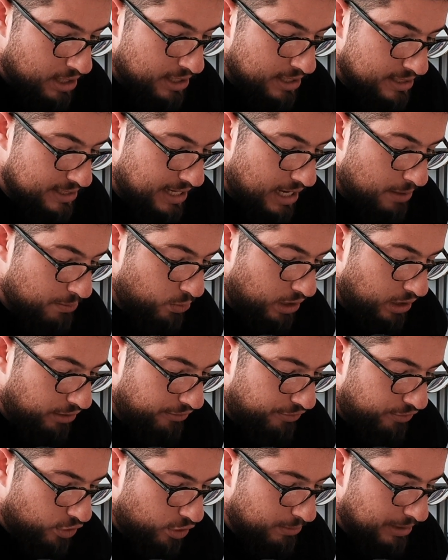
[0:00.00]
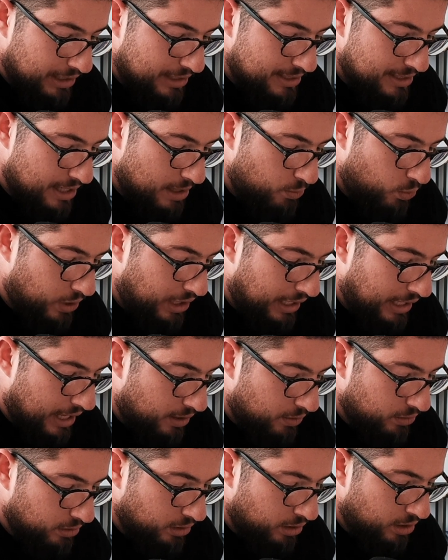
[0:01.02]
Same winning format, same winning
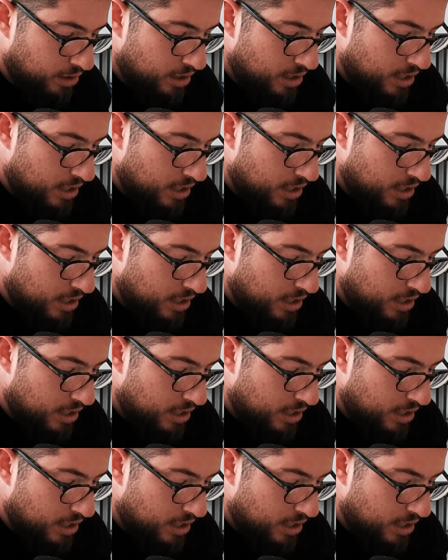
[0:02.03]
angle,